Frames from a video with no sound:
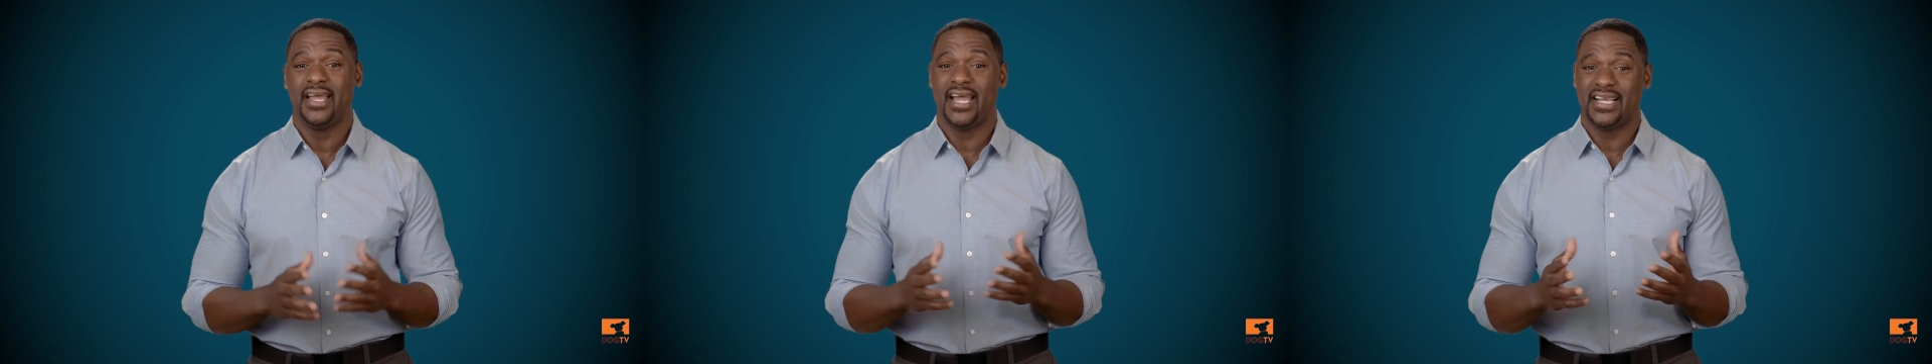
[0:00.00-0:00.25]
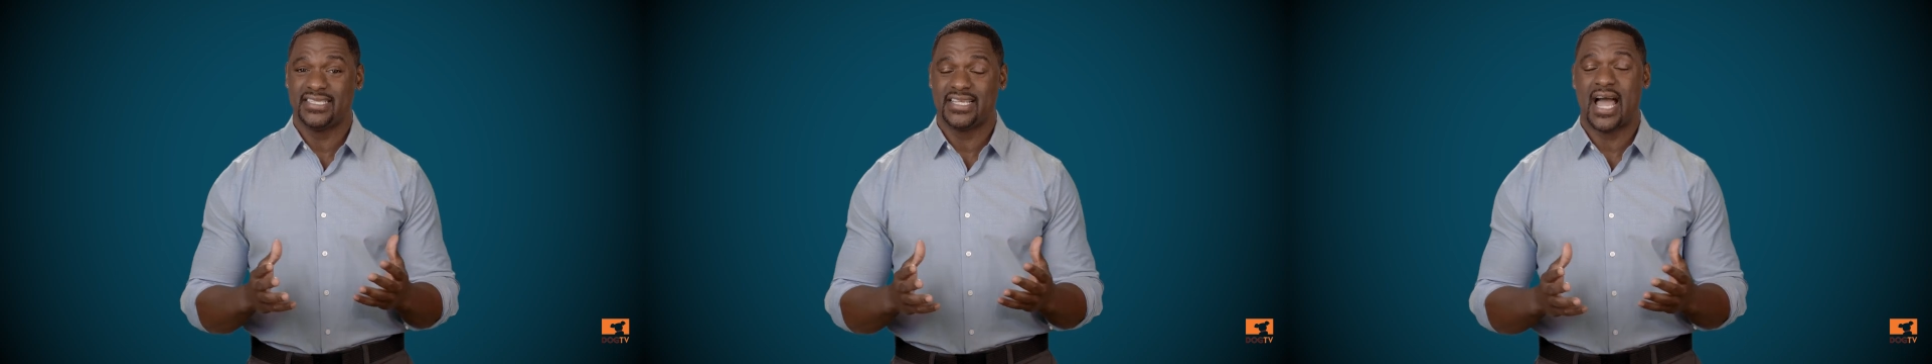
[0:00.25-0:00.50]

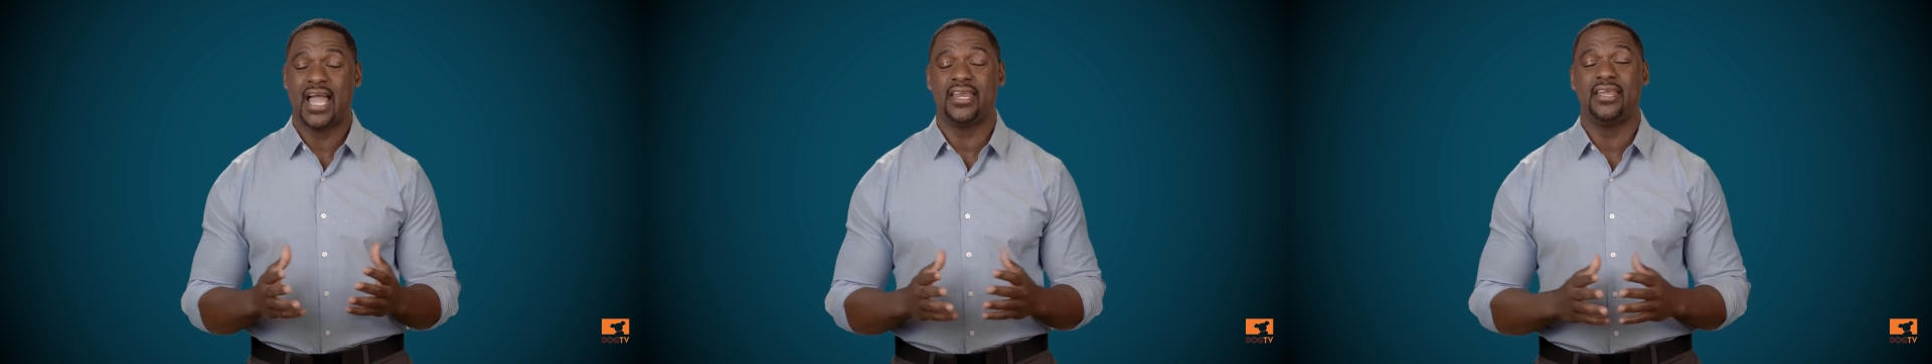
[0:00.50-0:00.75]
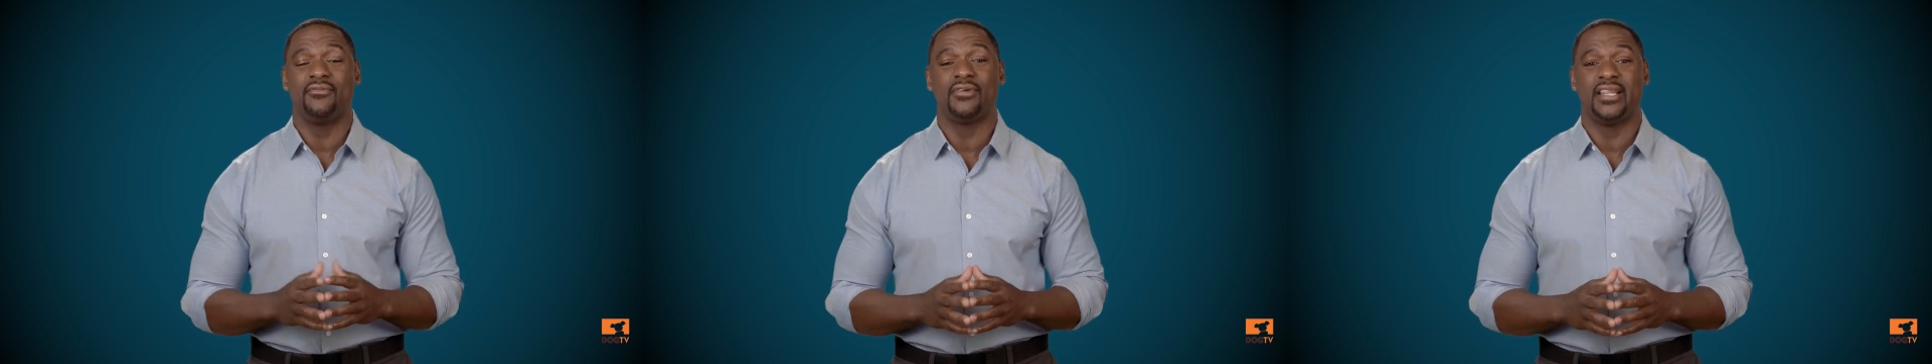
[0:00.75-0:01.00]

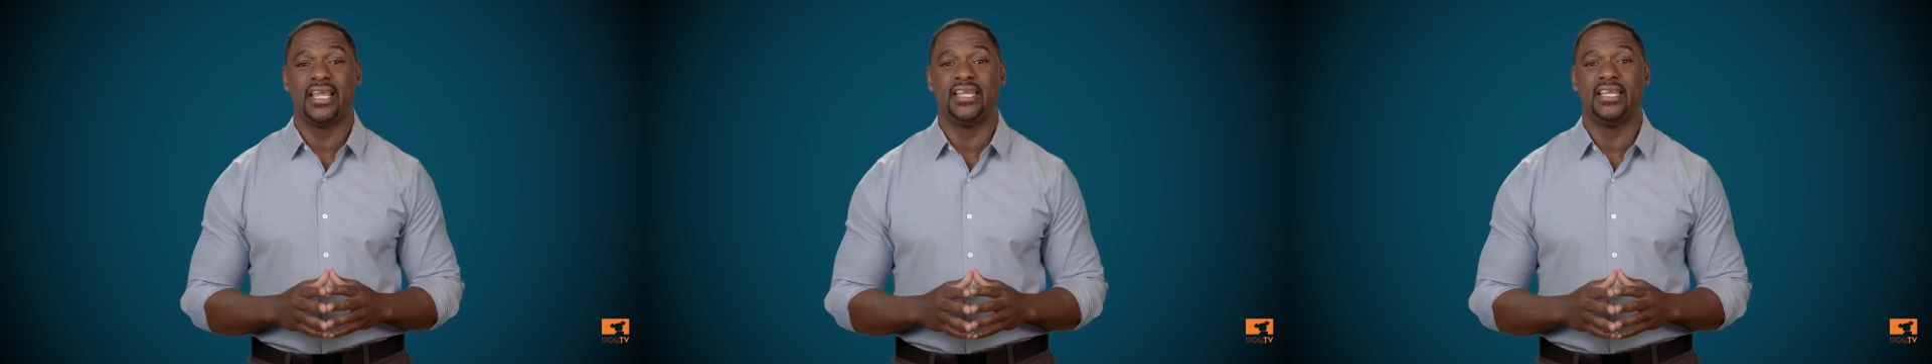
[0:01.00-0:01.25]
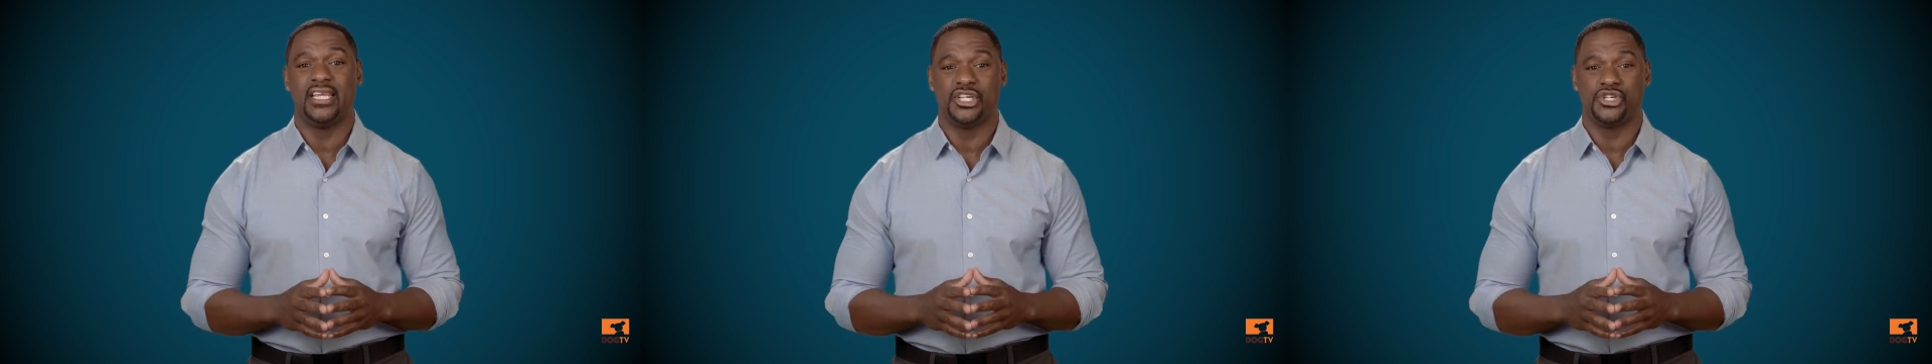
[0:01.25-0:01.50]

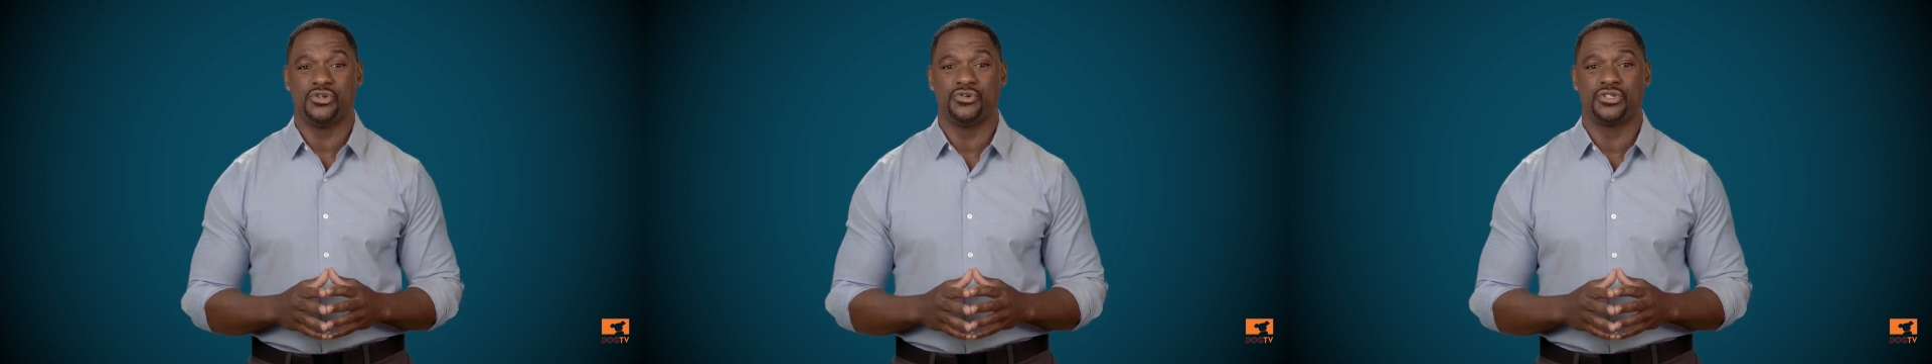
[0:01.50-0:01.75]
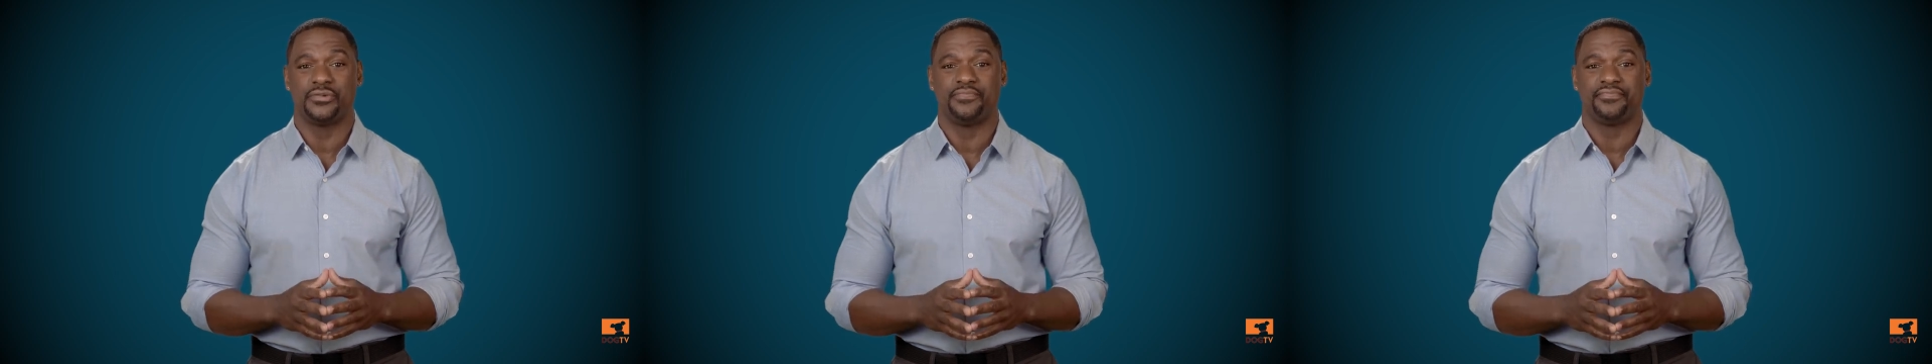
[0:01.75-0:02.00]
anxiety-related
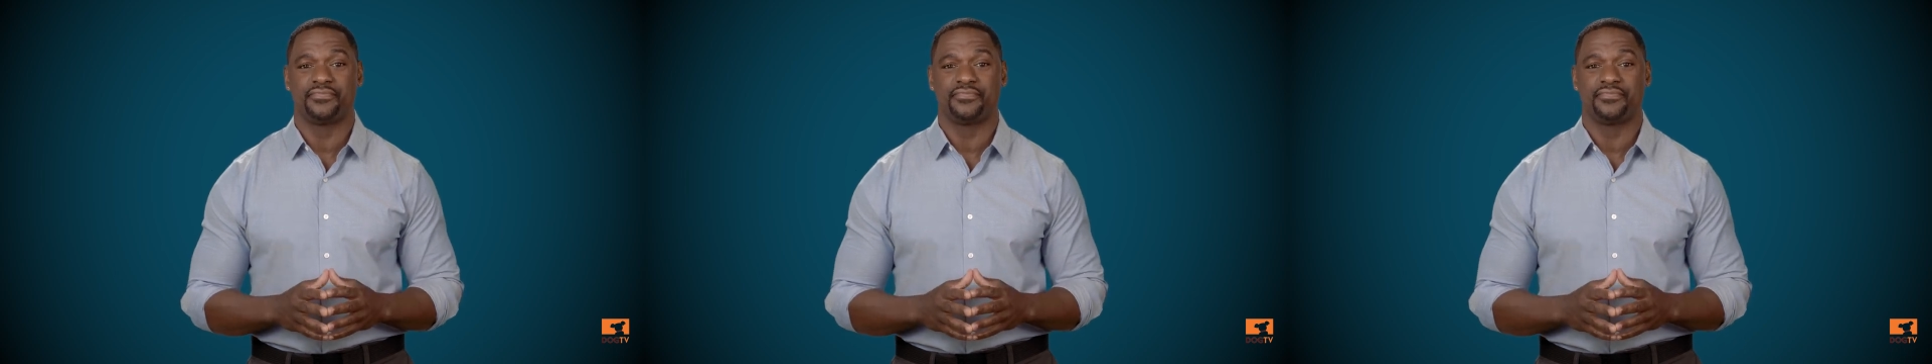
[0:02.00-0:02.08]
issues.